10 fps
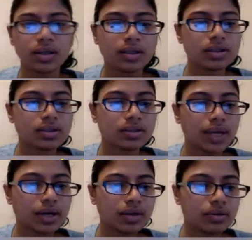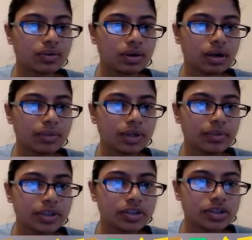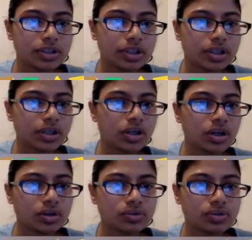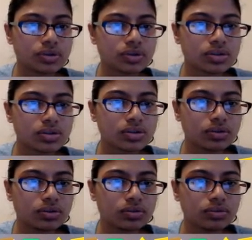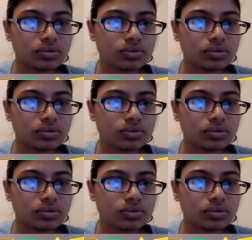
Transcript: So now I'm going to make sure it goes to